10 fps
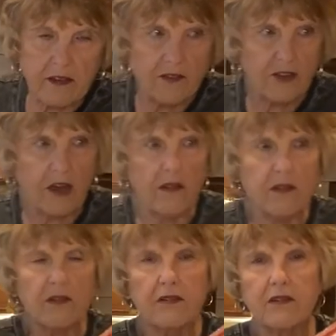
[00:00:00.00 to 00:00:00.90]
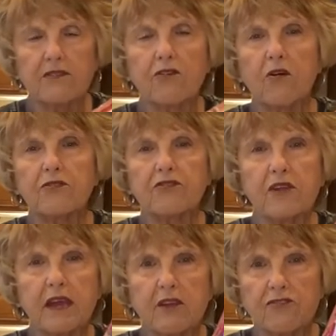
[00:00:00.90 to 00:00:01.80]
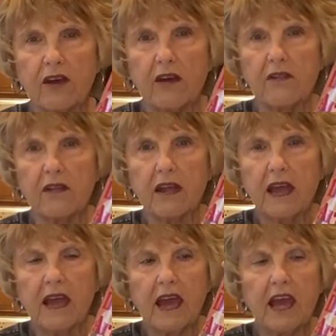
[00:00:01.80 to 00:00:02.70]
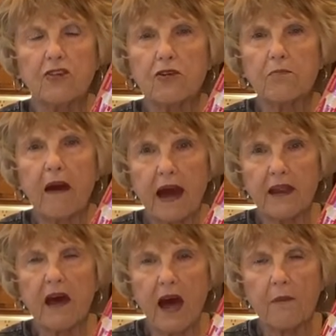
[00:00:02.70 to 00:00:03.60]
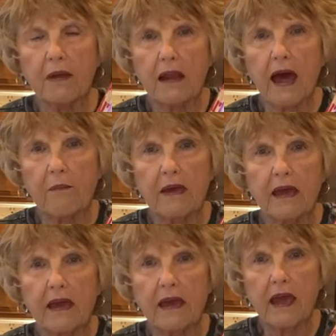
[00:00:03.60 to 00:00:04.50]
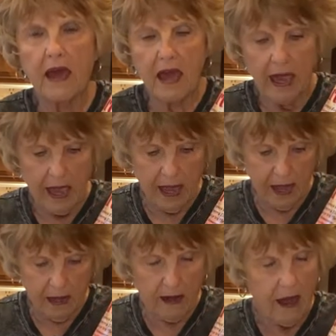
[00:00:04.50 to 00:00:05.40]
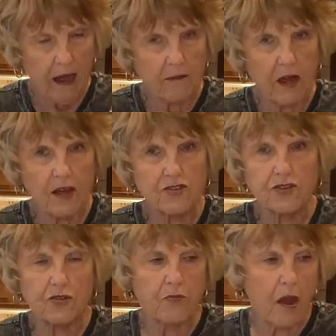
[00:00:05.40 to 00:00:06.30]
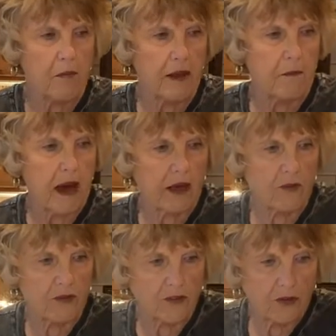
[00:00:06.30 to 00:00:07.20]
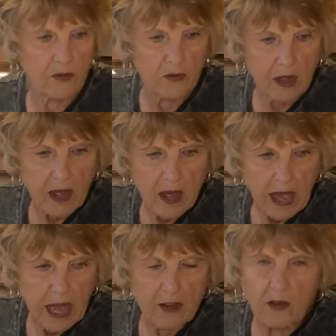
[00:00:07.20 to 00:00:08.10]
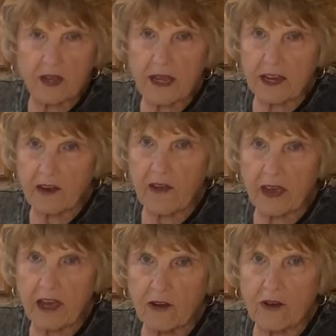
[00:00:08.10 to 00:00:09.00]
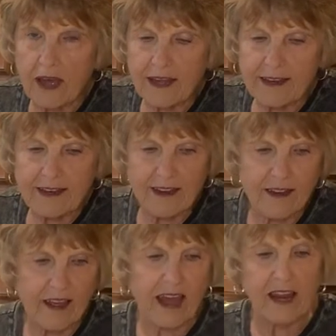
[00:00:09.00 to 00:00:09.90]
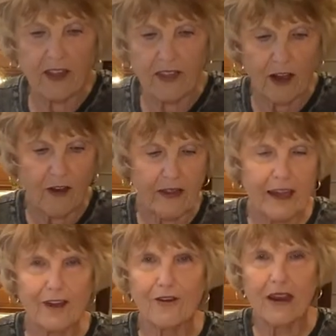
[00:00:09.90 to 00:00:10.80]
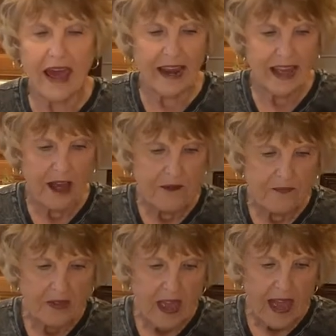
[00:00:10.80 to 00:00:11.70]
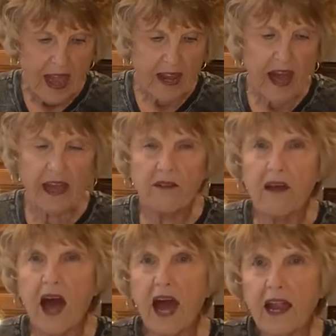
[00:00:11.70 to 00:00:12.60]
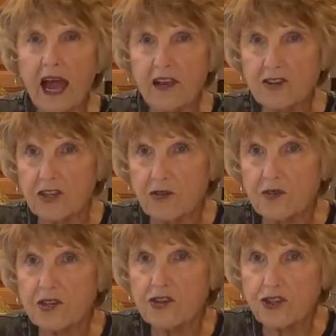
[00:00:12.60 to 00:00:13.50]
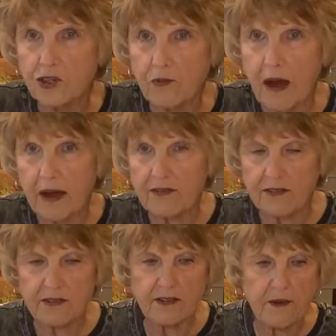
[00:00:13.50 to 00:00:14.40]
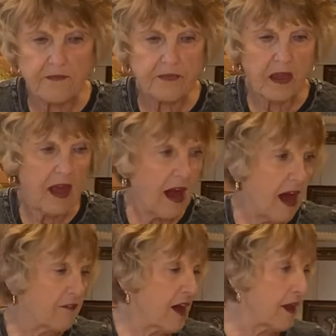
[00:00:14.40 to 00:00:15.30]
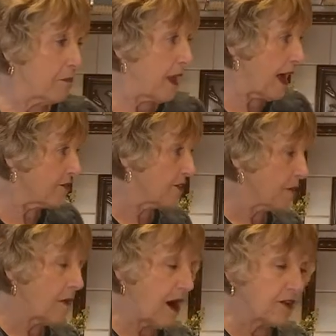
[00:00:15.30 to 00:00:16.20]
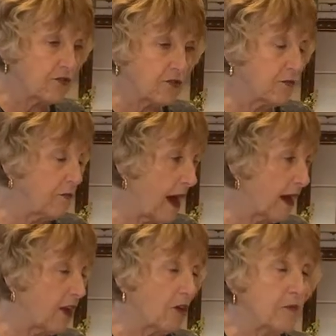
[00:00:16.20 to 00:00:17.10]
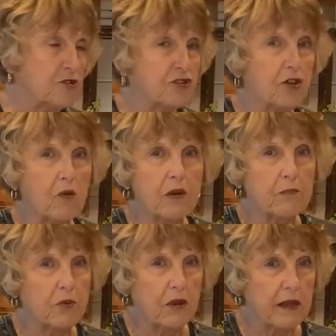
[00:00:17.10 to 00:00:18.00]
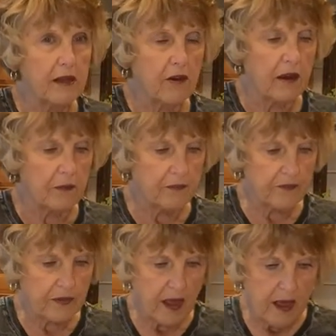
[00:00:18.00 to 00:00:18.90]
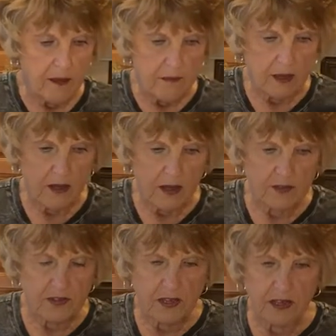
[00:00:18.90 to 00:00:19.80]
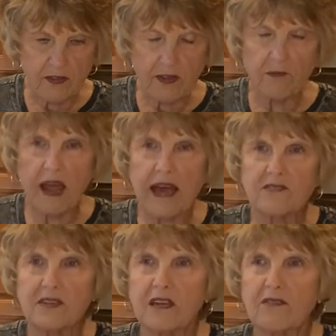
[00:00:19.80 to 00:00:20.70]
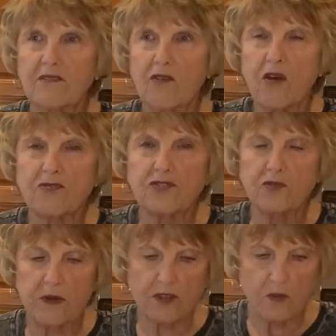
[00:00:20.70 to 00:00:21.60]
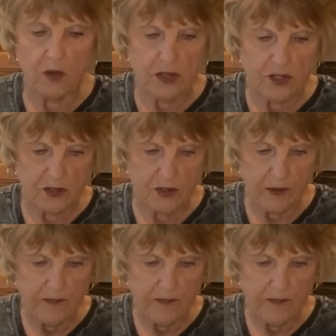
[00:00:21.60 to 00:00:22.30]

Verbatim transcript: gel. It's called silica gel, and you can buy it at Hobby Lobby, and I'm not sure, probably at Michael's too. And you can get it on the internet, anything on the internet. And I, I like to use shoe boxes. I've got a plastic box back here, but you don't want to put a lid on them because uh, the plastic draws too much moisture.